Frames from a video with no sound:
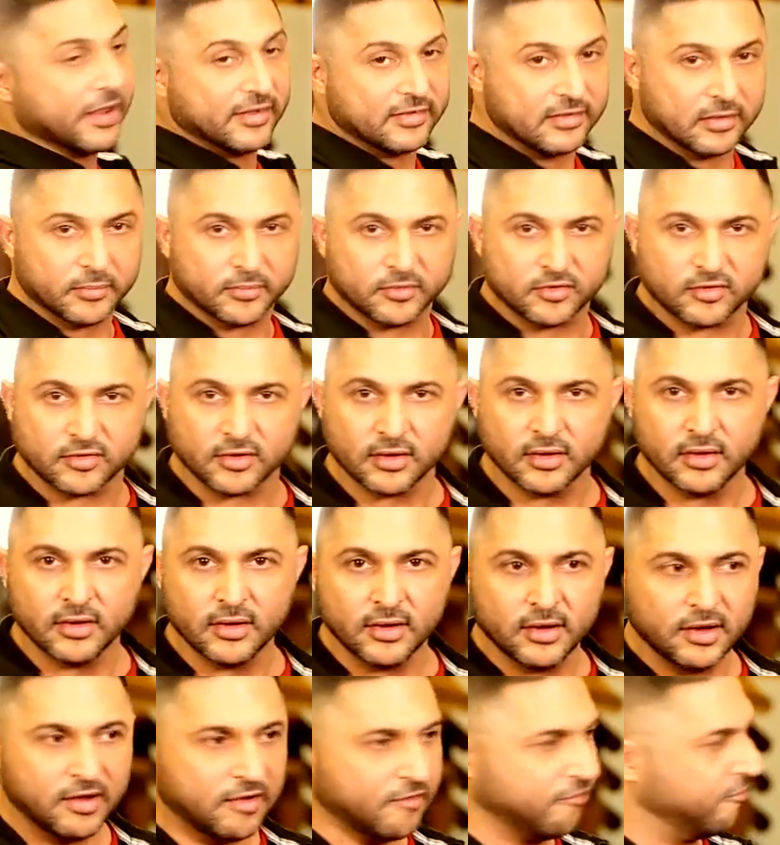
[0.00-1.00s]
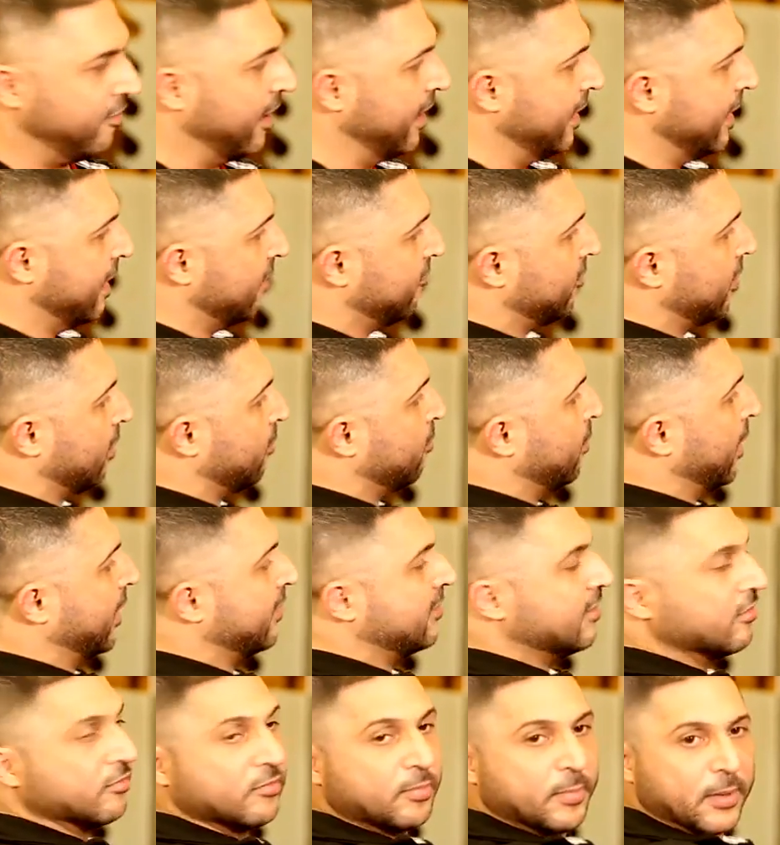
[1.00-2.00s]
biceps. Well-developed
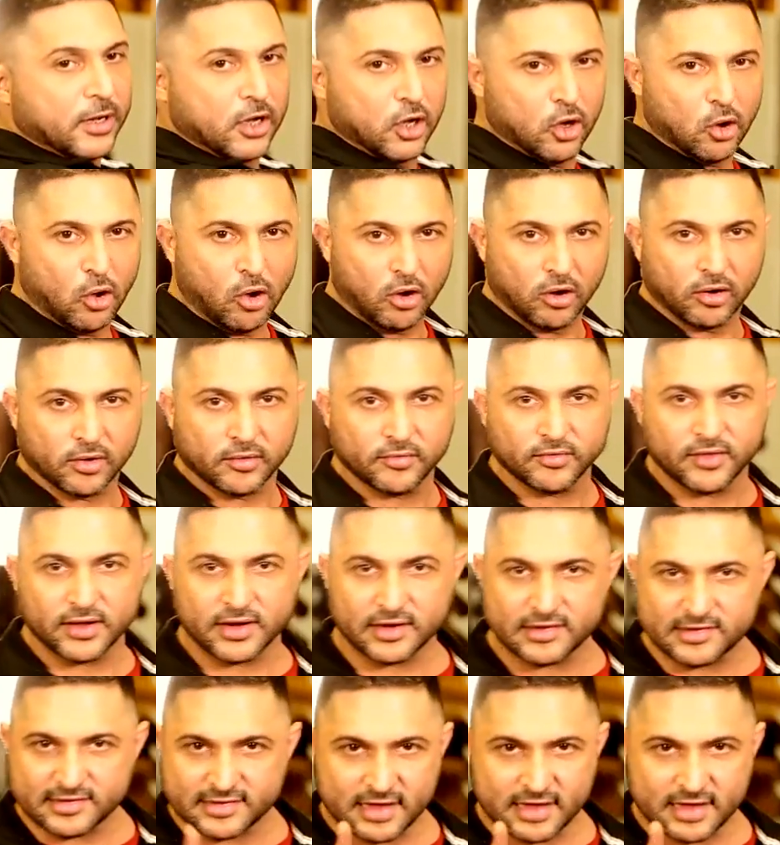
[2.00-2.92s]
biceps, but long. There are